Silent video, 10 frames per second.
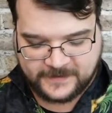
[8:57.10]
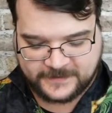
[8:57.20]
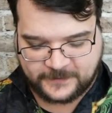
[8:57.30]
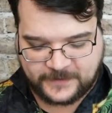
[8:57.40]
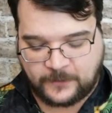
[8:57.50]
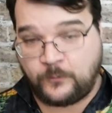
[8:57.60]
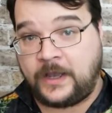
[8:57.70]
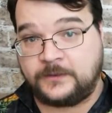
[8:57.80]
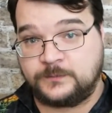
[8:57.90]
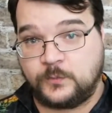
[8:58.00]
So that
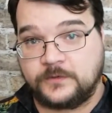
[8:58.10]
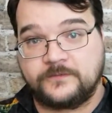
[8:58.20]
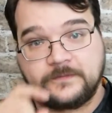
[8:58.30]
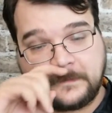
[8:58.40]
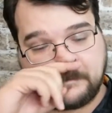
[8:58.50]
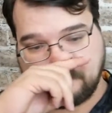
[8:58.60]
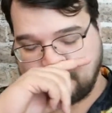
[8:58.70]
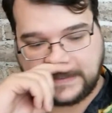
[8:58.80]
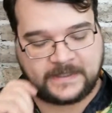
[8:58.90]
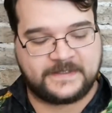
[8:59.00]
Wild Morph
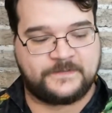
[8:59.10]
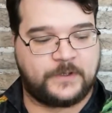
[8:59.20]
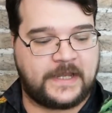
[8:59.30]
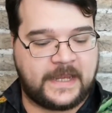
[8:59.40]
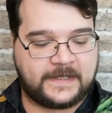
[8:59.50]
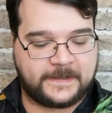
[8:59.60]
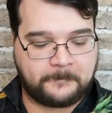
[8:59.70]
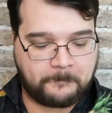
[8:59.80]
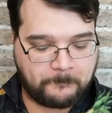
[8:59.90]
is very handy.